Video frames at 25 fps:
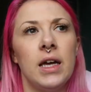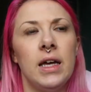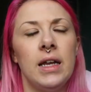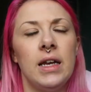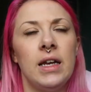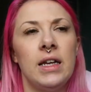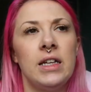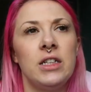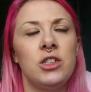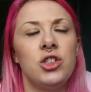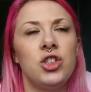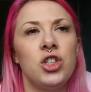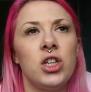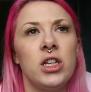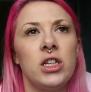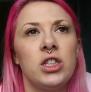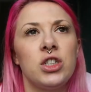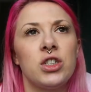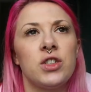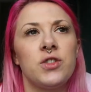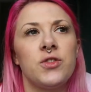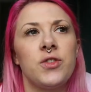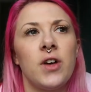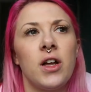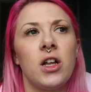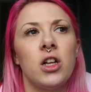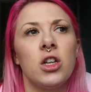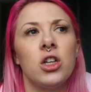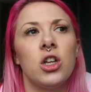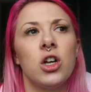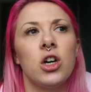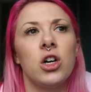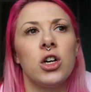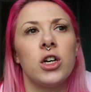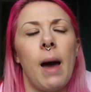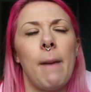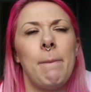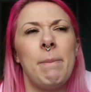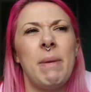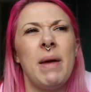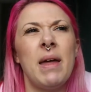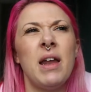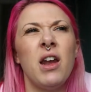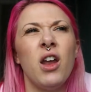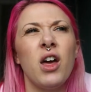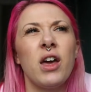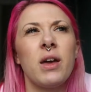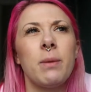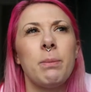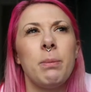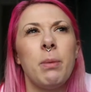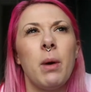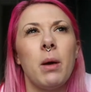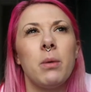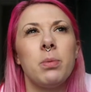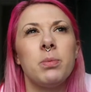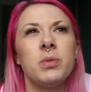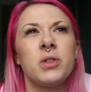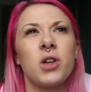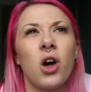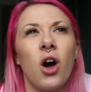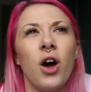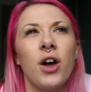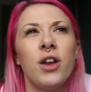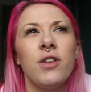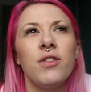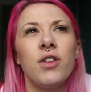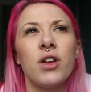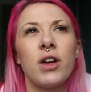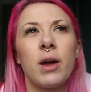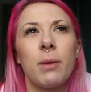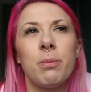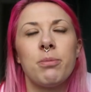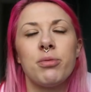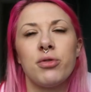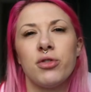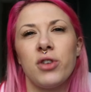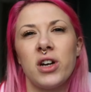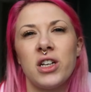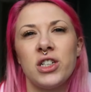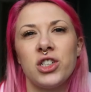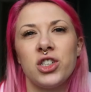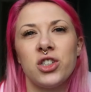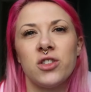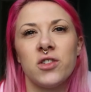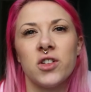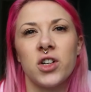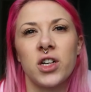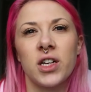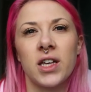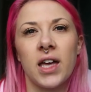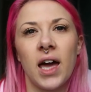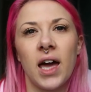It literally just felt like a bit like, a, kind of like a pressure, I